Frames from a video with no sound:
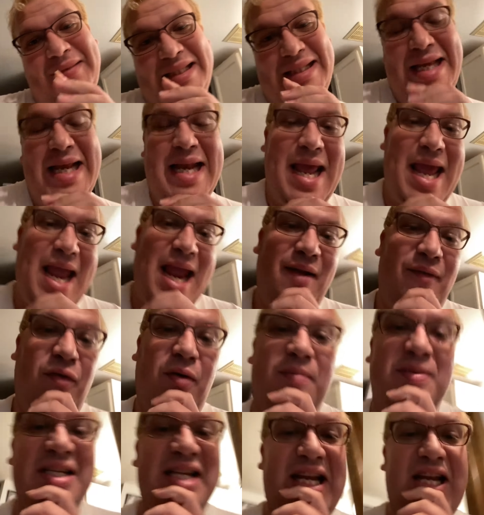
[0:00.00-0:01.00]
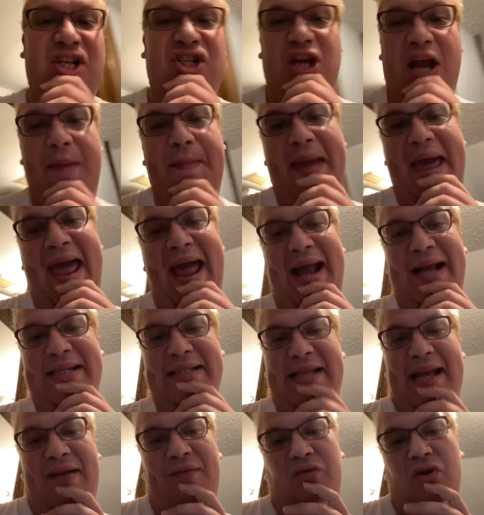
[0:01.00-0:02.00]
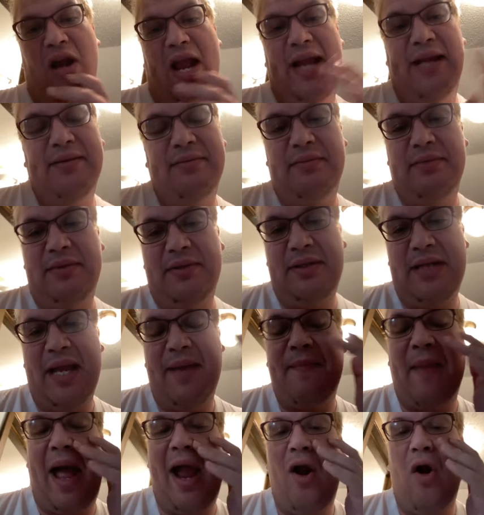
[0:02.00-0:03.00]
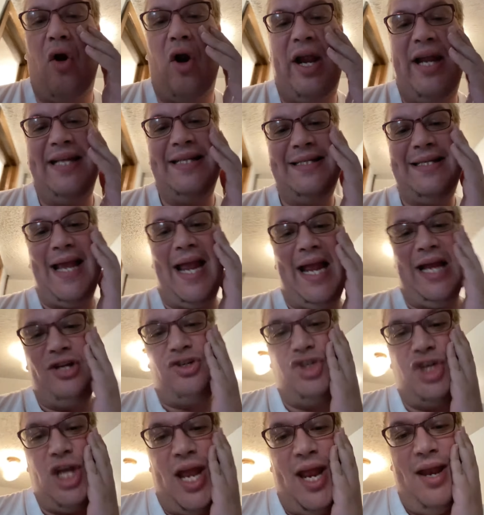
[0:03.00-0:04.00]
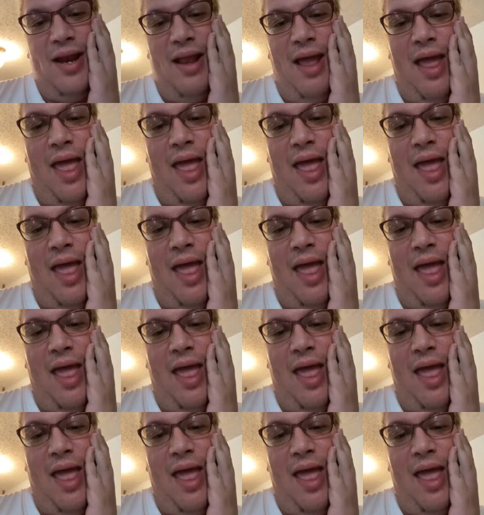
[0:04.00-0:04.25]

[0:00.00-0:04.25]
today from TJ Maxx after I did my orientation.